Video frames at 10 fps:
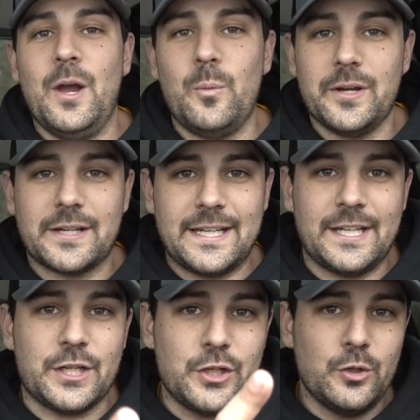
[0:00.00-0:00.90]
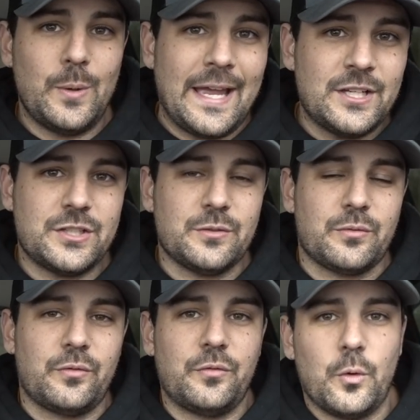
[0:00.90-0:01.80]
we are getting a new engine
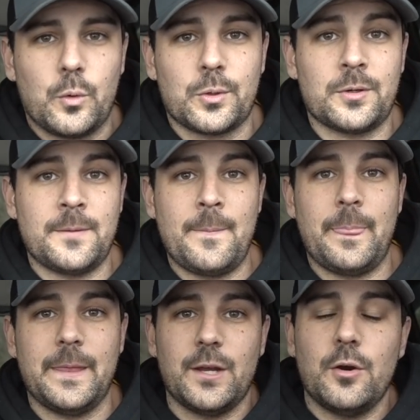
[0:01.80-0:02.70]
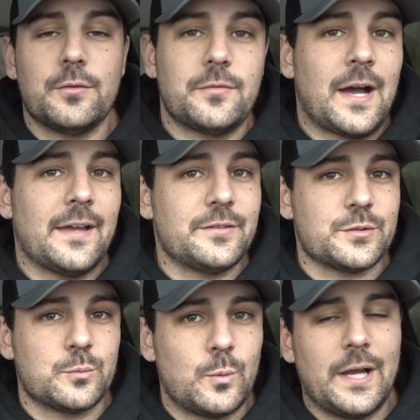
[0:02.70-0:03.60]
for the 05
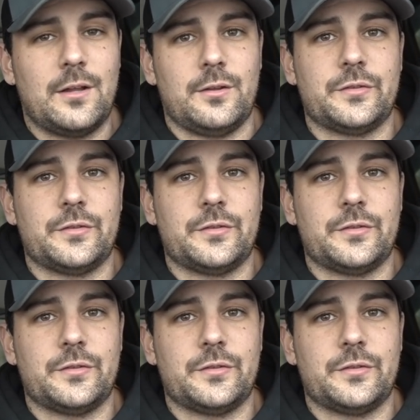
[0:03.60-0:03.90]
as well.